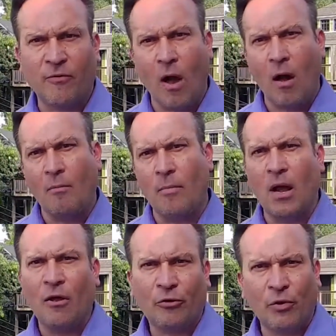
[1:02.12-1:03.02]
from
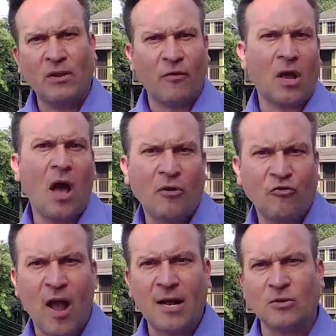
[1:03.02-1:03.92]
3 different
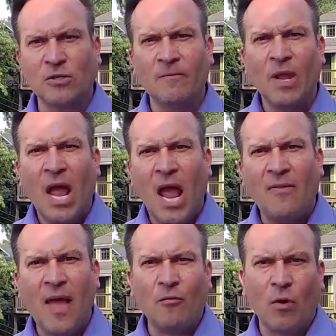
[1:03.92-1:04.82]
contractors,
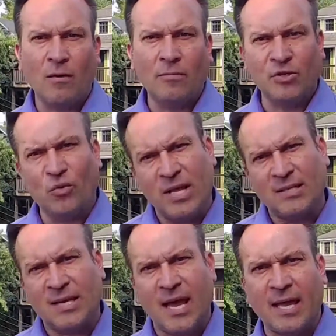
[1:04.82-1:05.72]
and they run between,
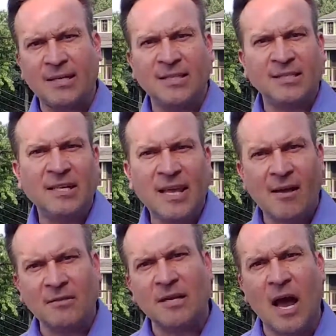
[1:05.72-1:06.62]
say,
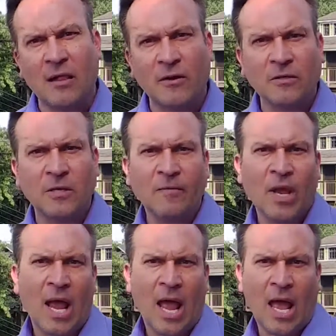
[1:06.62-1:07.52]
$60,000
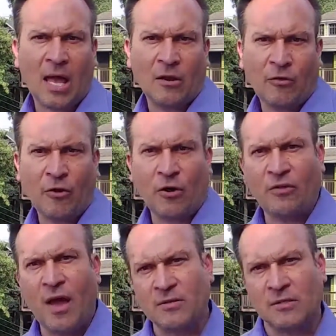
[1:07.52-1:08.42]
and
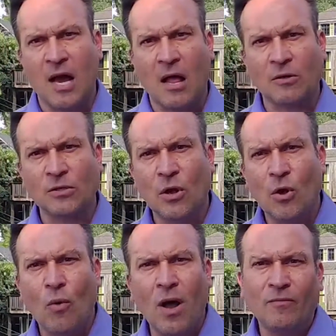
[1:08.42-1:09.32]
$30,000.
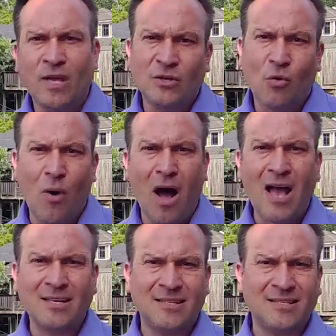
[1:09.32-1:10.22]
Well, is it
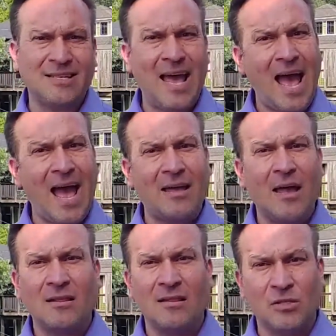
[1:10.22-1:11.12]
wise to snag
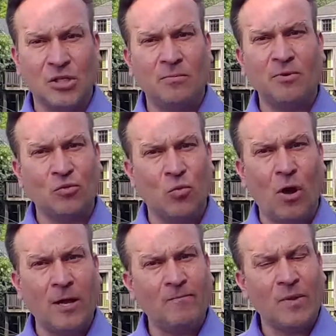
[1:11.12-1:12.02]
the cheapest
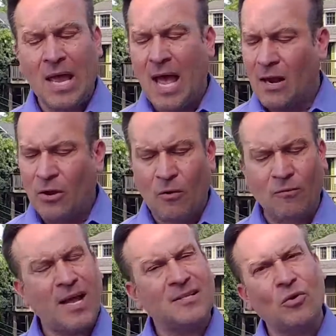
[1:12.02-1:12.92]
one? I don't know.
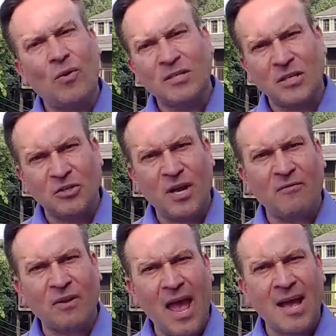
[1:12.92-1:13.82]
That's a question that you
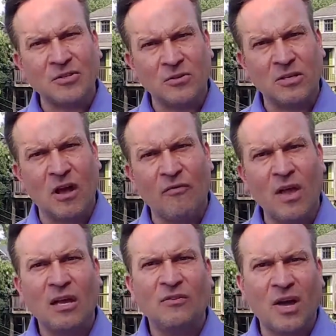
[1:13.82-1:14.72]
have to ask yourself.
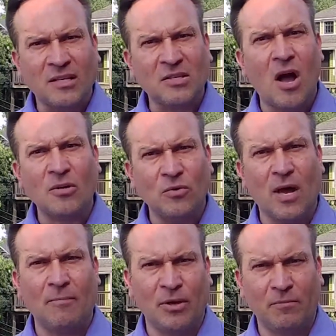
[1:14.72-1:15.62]
You've got to talk to a
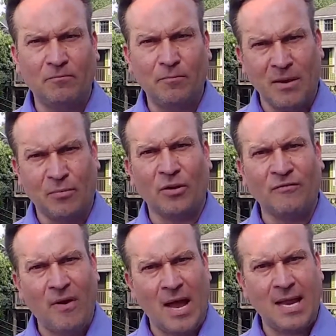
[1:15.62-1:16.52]
couple of people
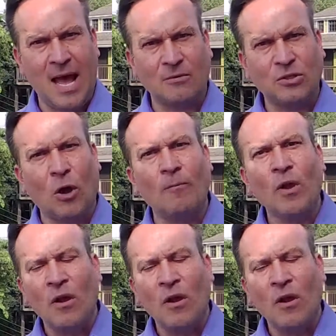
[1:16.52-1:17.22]
and find out. So,